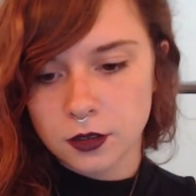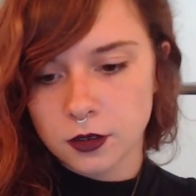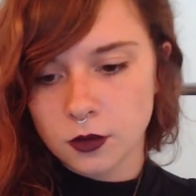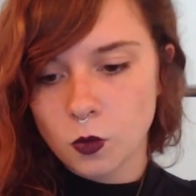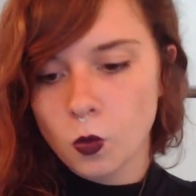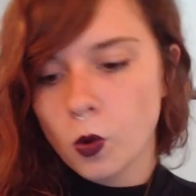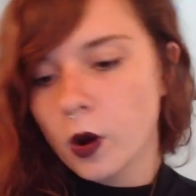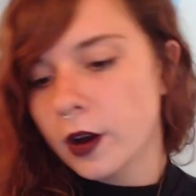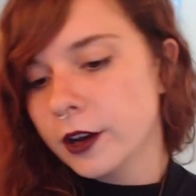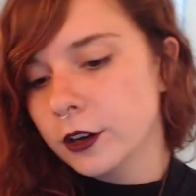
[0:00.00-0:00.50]

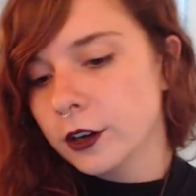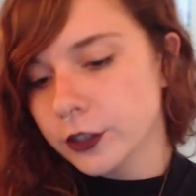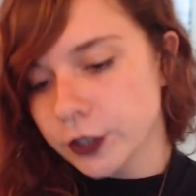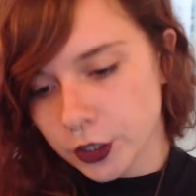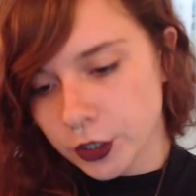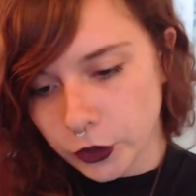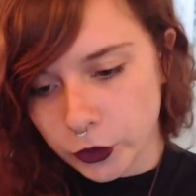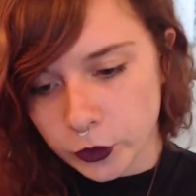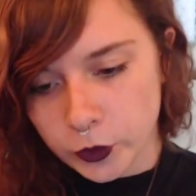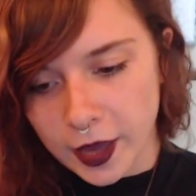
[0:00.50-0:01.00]
1 or
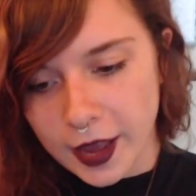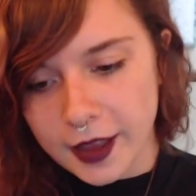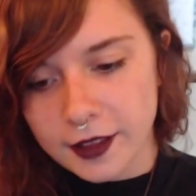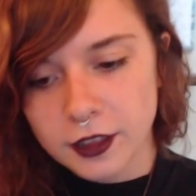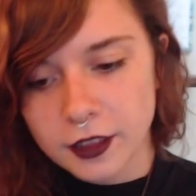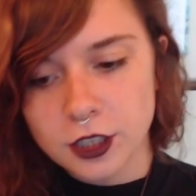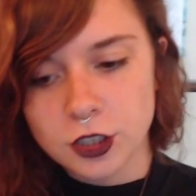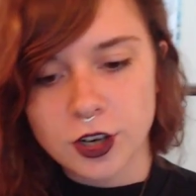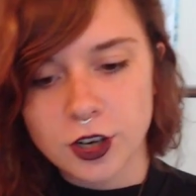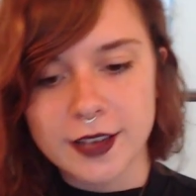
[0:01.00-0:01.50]
2
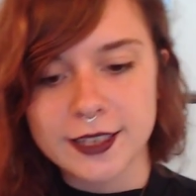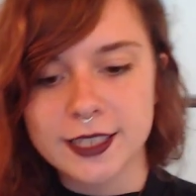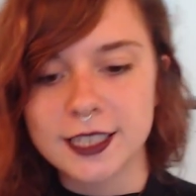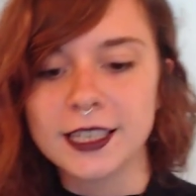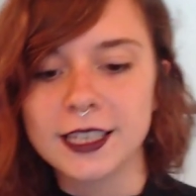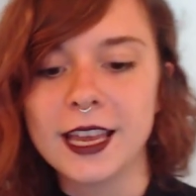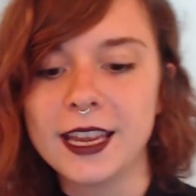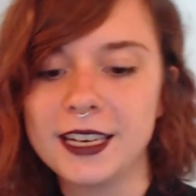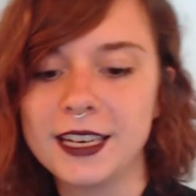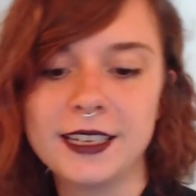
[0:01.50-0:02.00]
gaily dressed
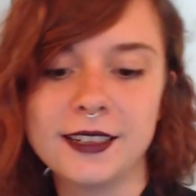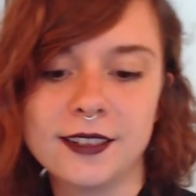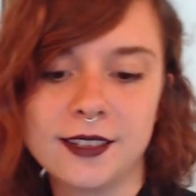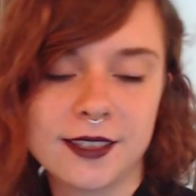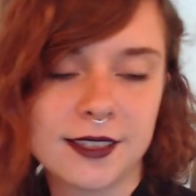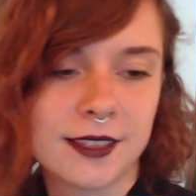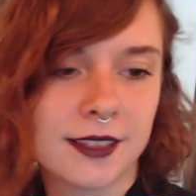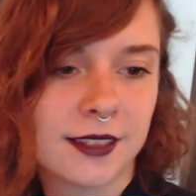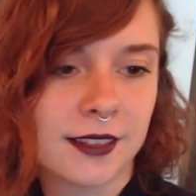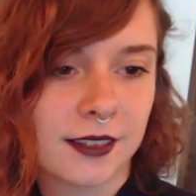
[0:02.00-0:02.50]

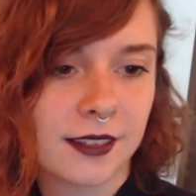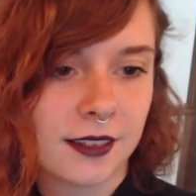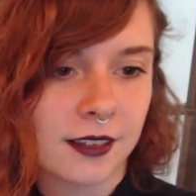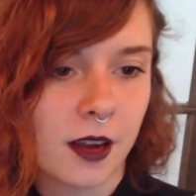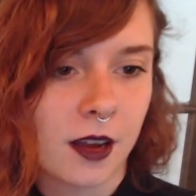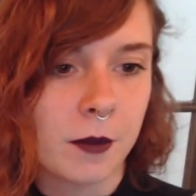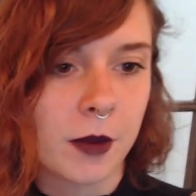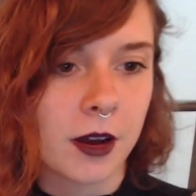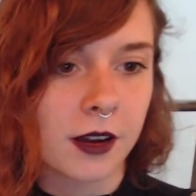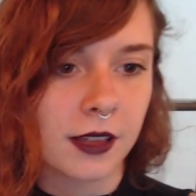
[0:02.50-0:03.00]
ladies
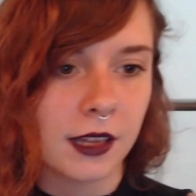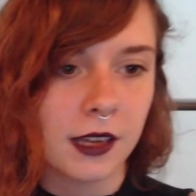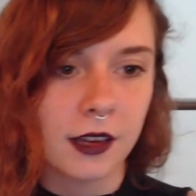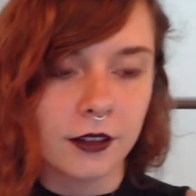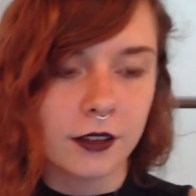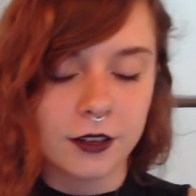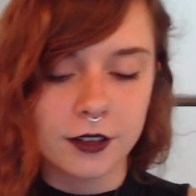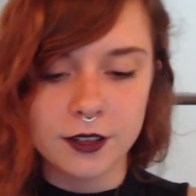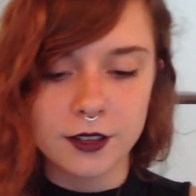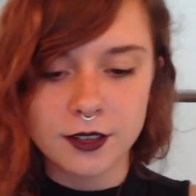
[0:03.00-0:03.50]
among the
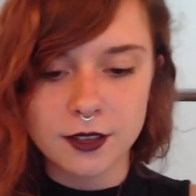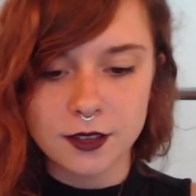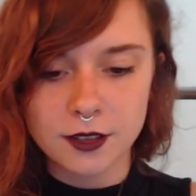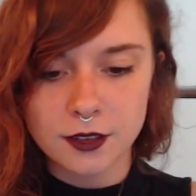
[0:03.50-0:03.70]
others.